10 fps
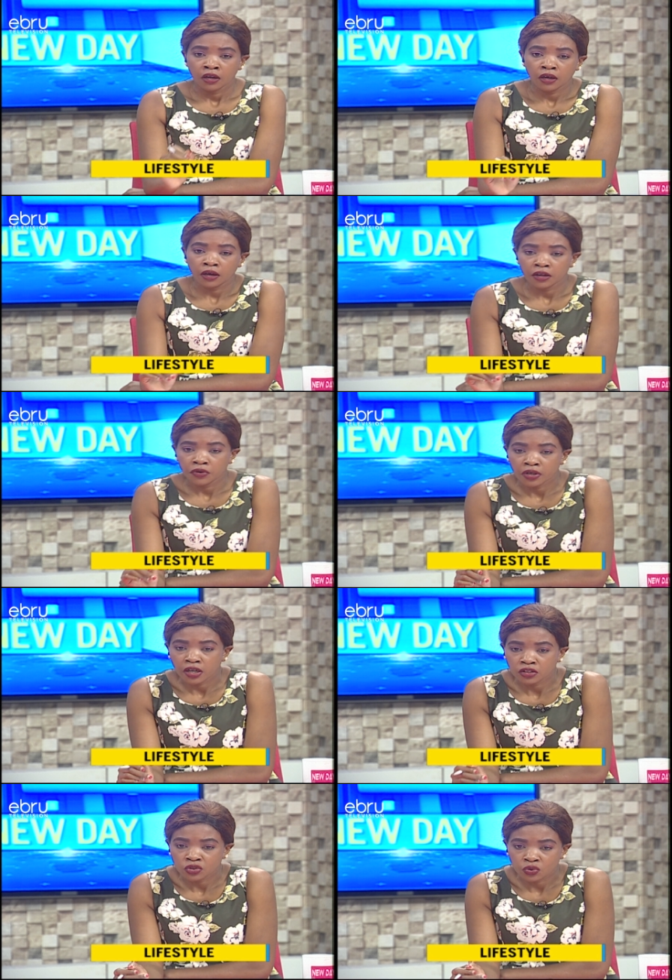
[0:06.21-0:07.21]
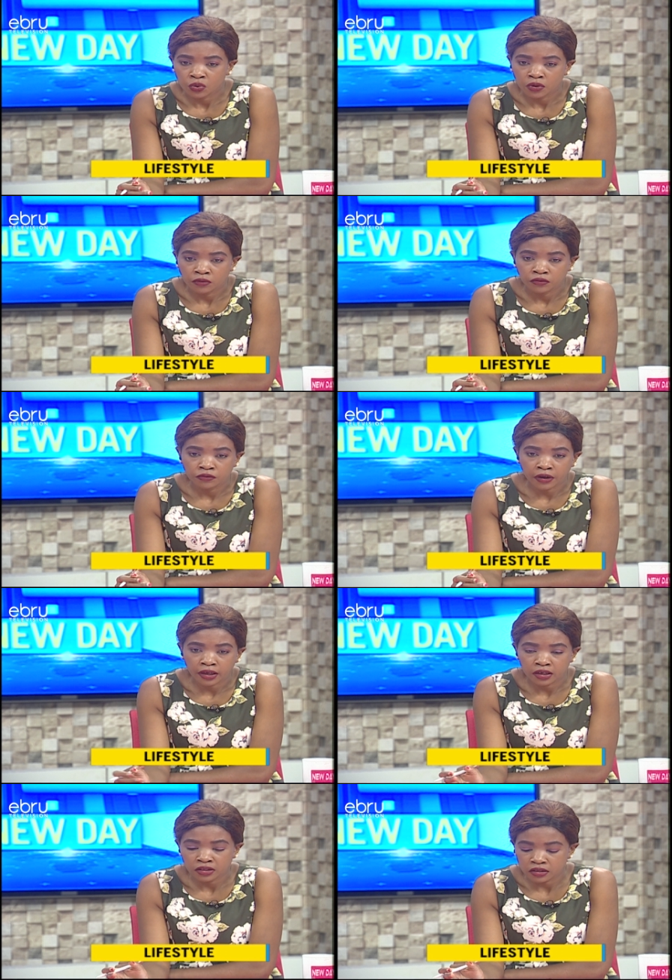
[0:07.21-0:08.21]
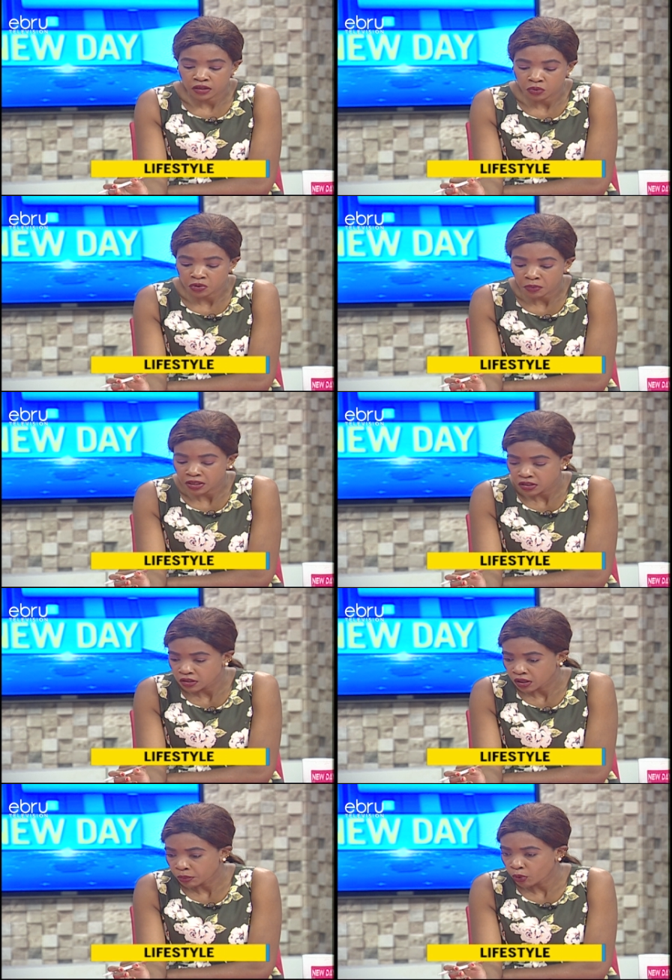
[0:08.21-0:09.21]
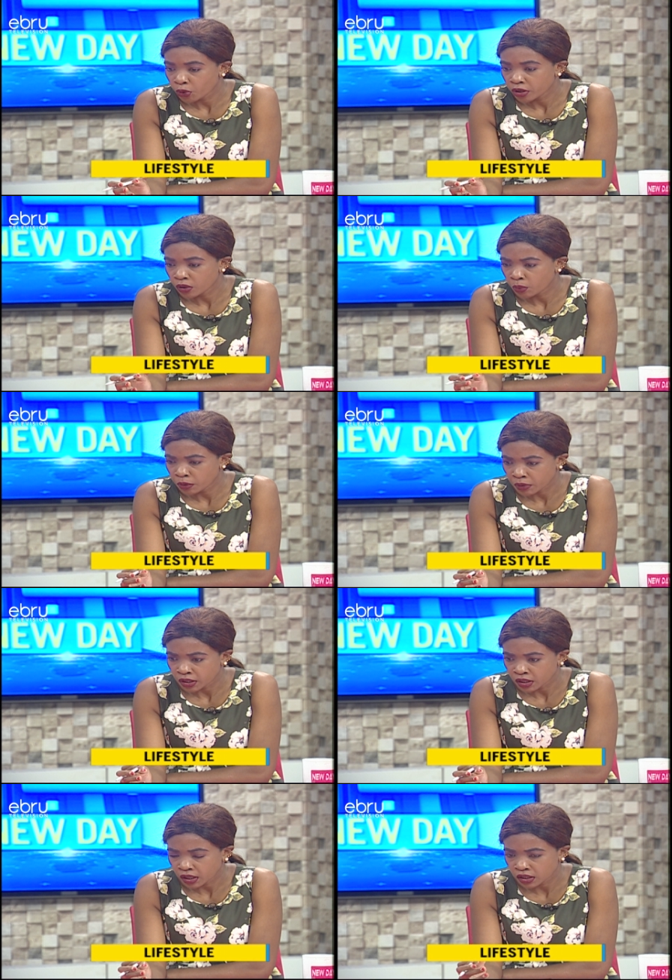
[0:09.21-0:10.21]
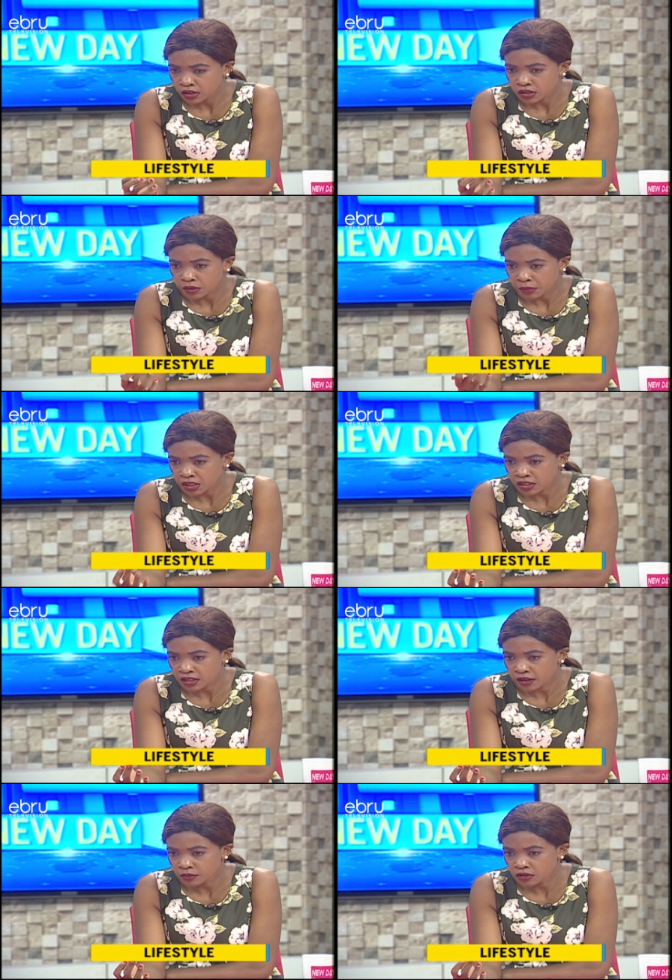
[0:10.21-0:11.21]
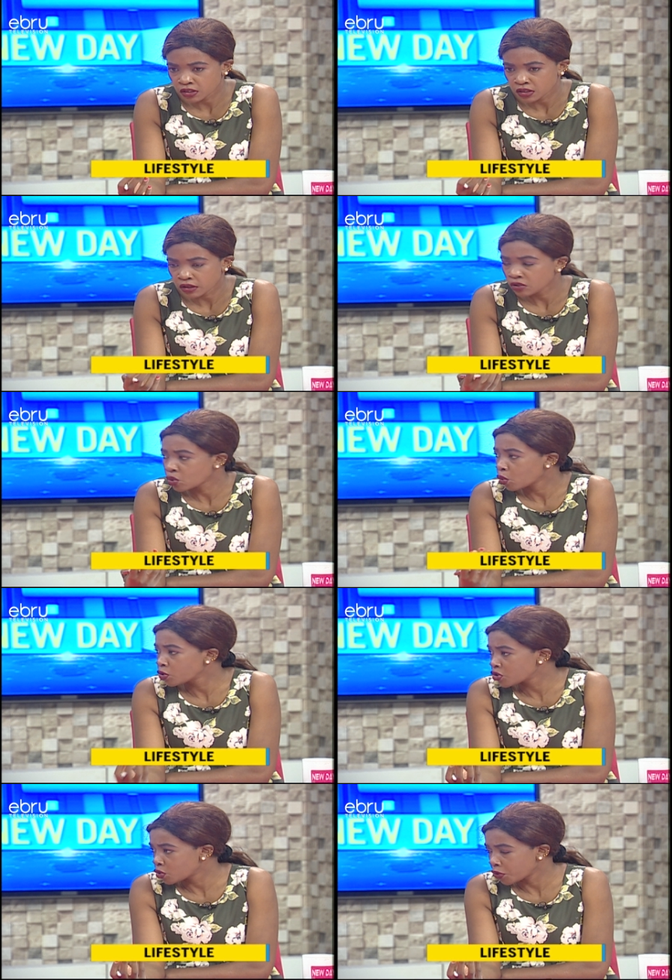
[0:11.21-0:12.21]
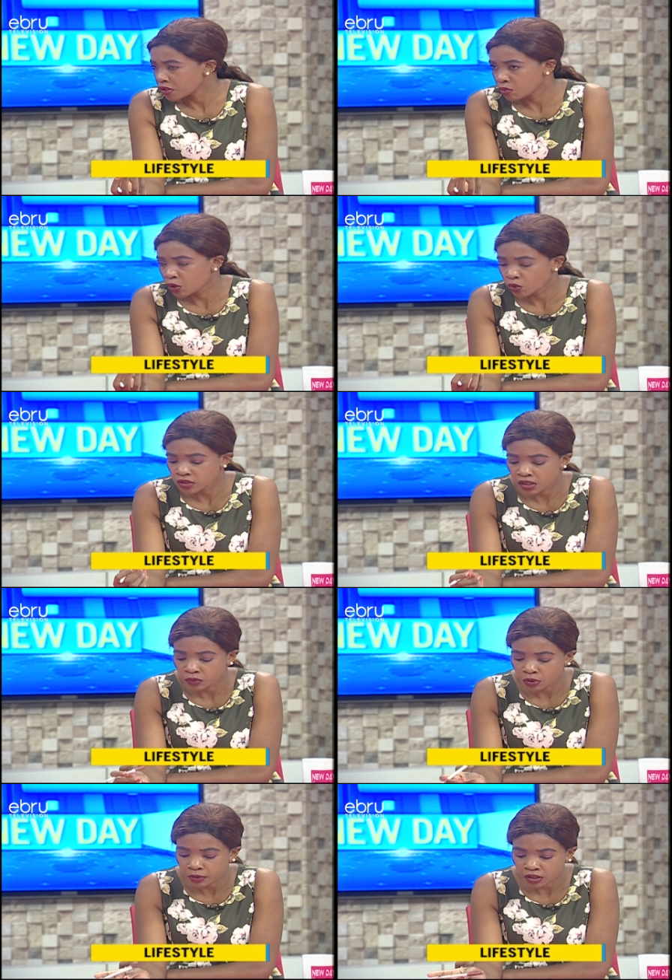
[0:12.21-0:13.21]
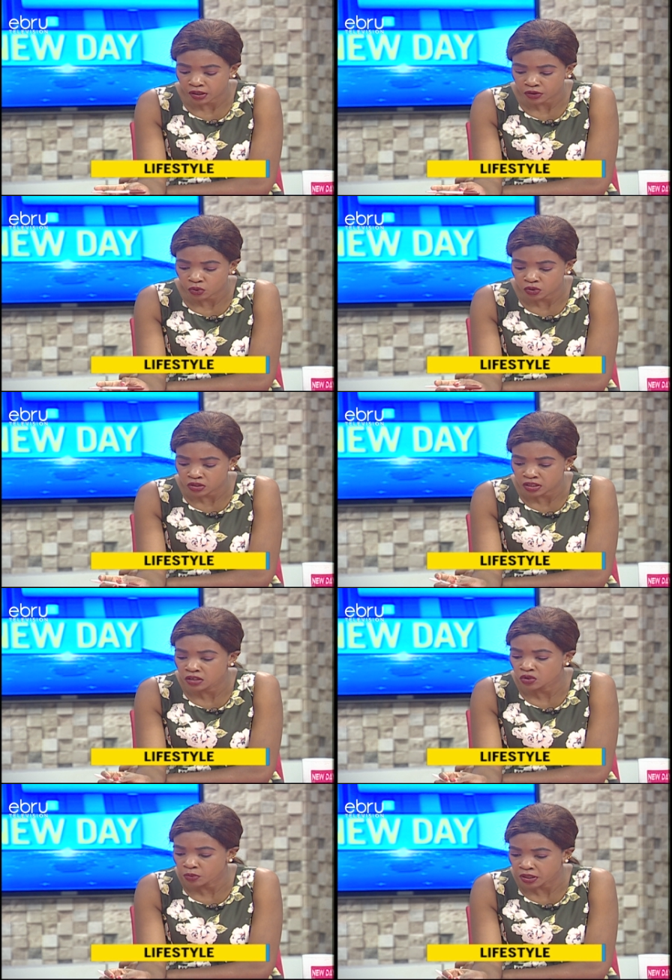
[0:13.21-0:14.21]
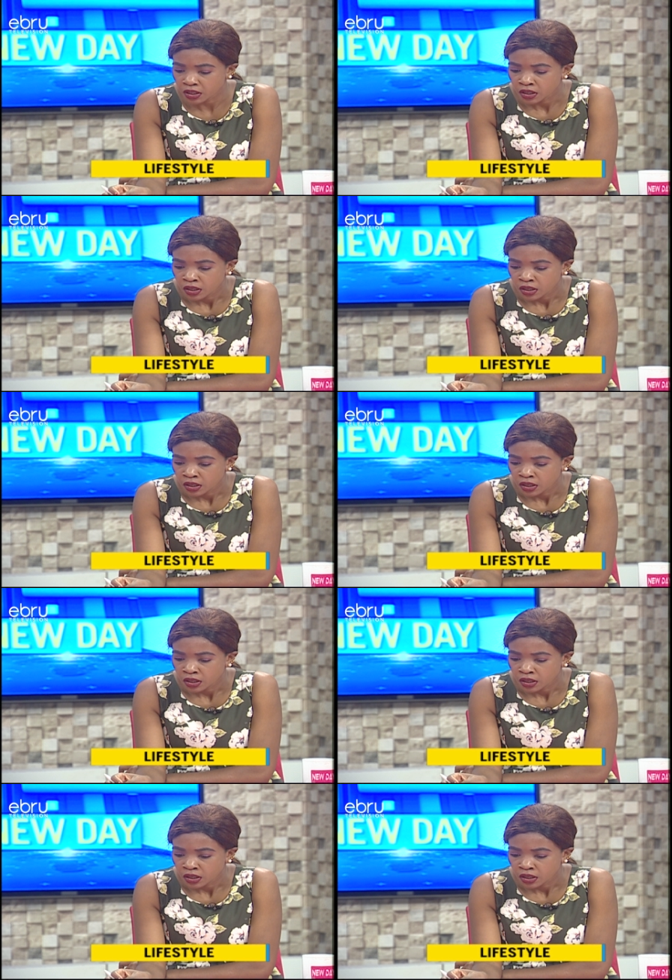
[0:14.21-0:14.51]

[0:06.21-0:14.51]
uh, in regards to the violence that was meted upon women. And many a times these are the told stories because then women are considered to be